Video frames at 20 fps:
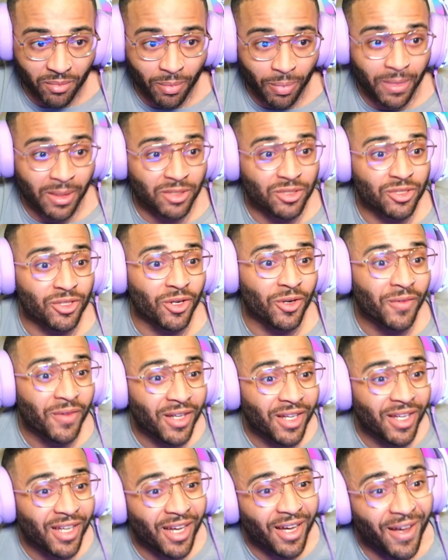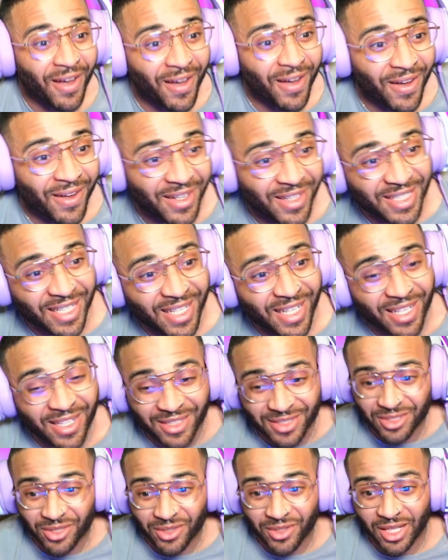So yeah,
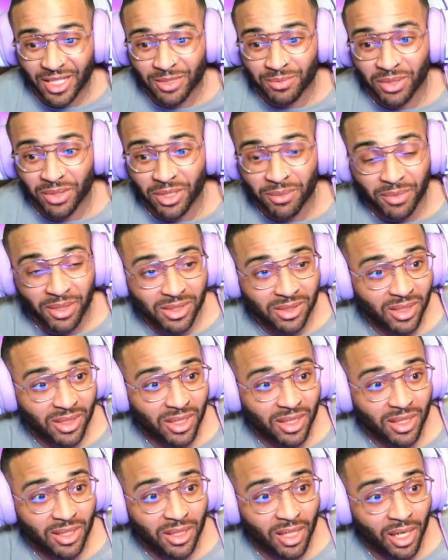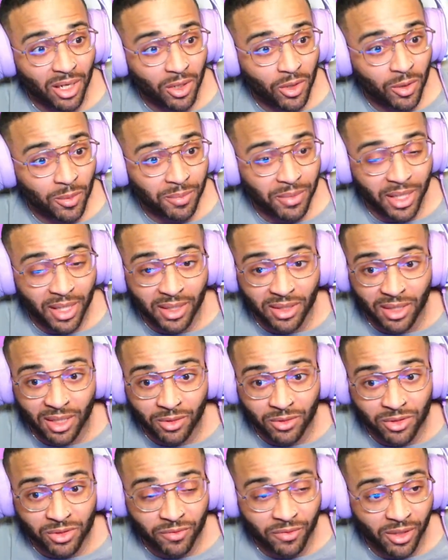so that's pretty much it. I hope that
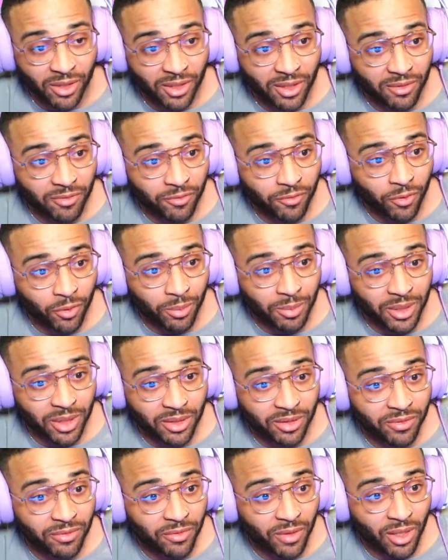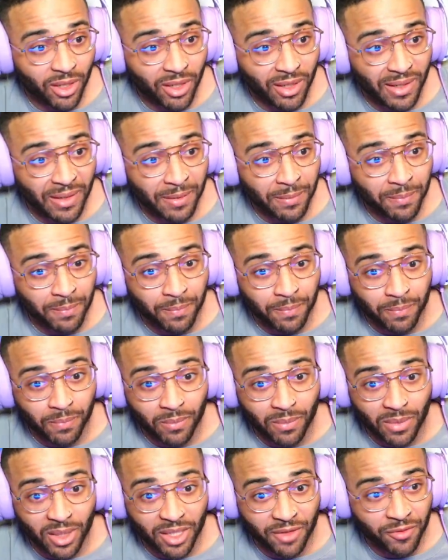was very informative.
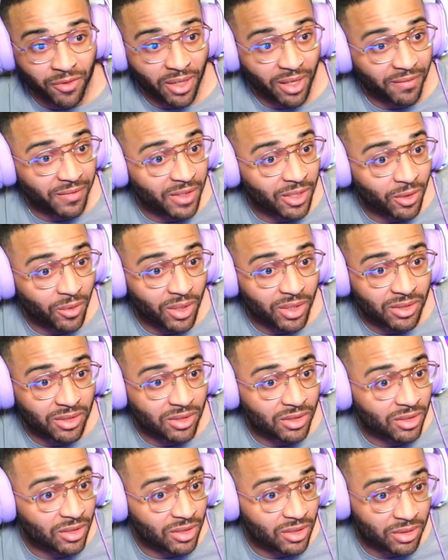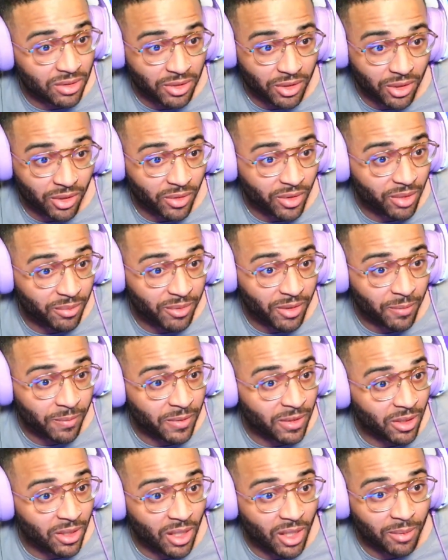If you have any questions, just hit me up in
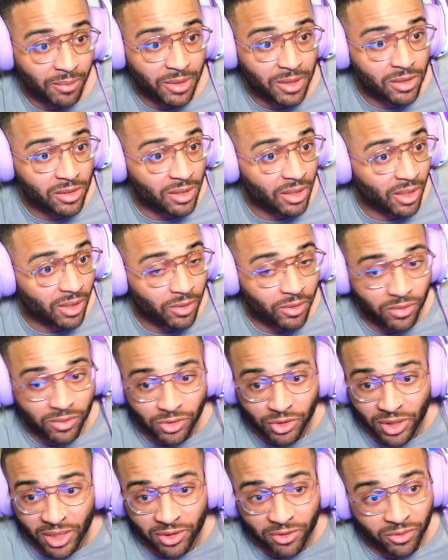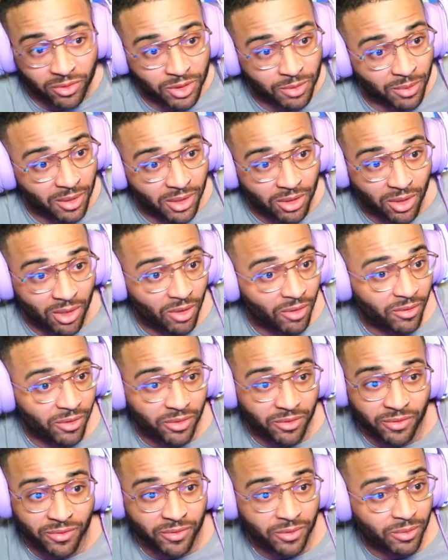the comments, and I'll try to respond to all
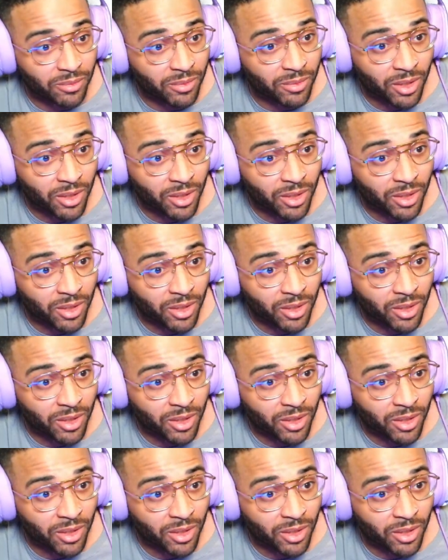of them.